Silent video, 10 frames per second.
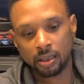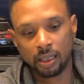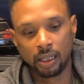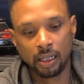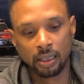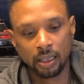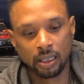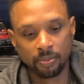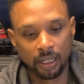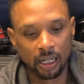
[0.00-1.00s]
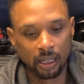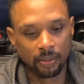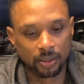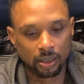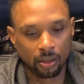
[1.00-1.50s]
Get into this, man. I am
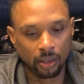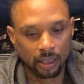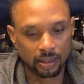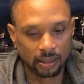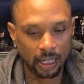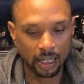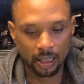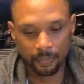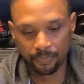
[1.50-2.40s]
so excited